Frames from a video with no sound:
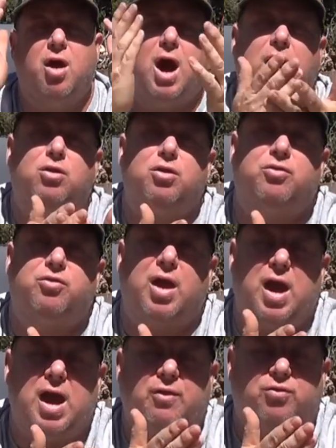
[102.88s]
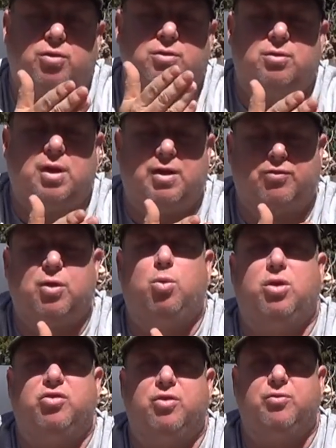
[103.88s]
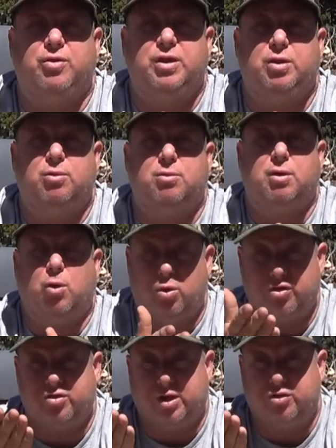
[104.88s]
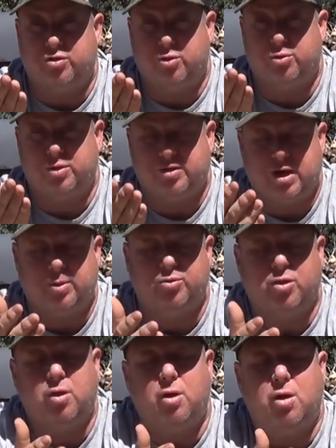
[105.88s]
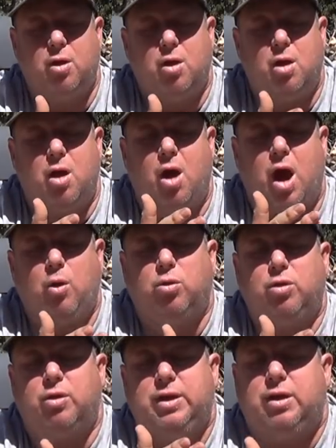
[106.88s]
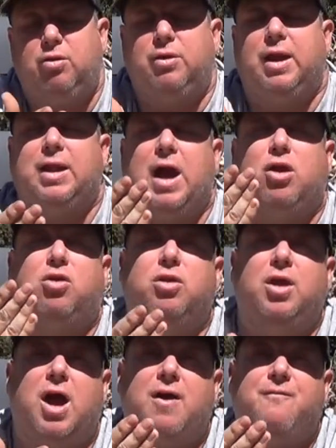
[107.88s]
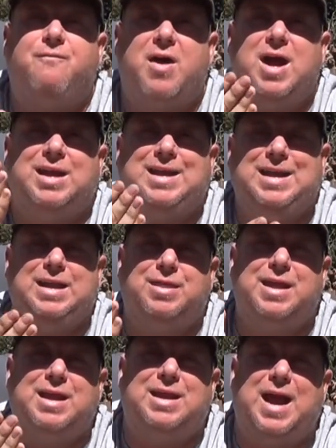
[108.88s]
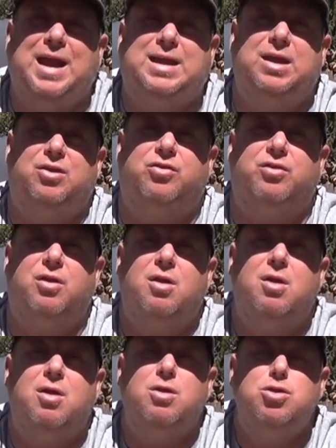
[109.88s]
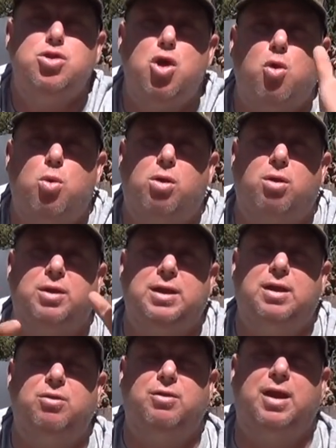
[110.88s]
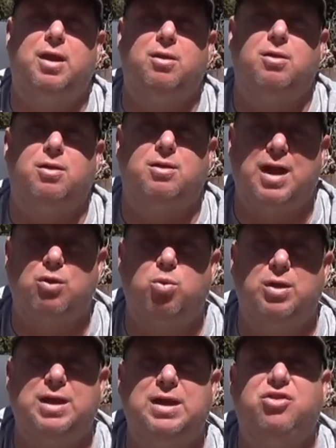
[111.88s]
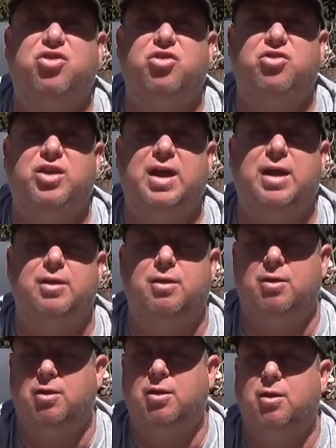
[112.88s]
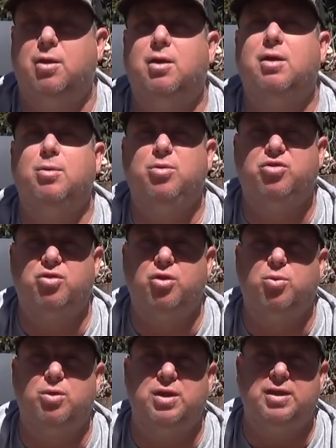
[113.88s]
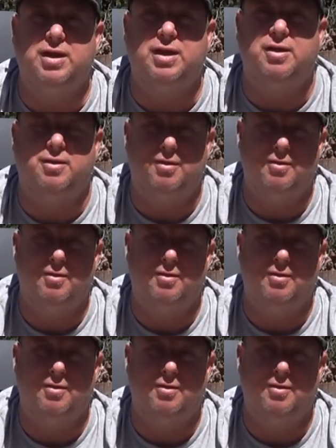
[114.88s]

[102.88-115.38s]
I looked after I watched that video. I watched it like 2 or 3 times. I went on the internet. I could not find anything like it. Nowhere on the internet like what he just did. Let me show you what he did.